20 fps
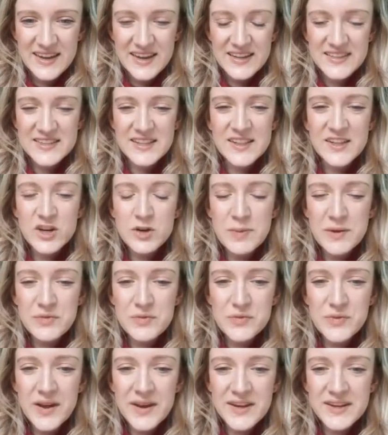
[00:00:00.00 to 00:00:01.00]
it's a little bit
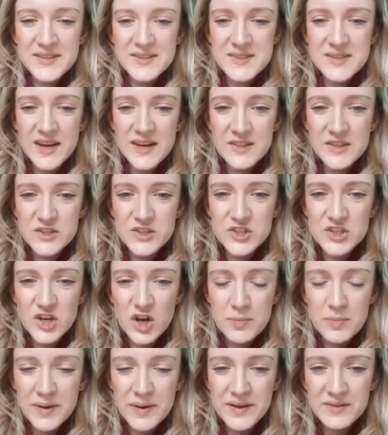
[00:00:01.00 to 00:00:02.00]
funny inside the
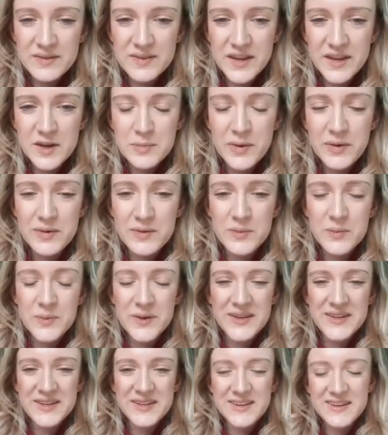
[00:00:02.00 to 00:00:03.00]
shop, I think, but
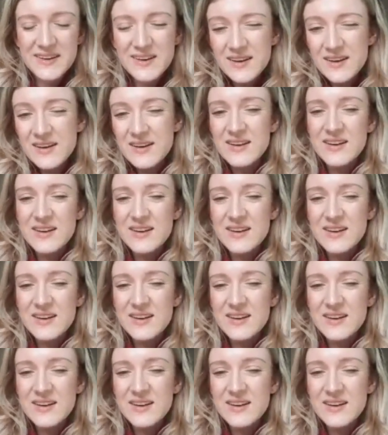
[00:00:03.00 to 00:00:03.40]
we can...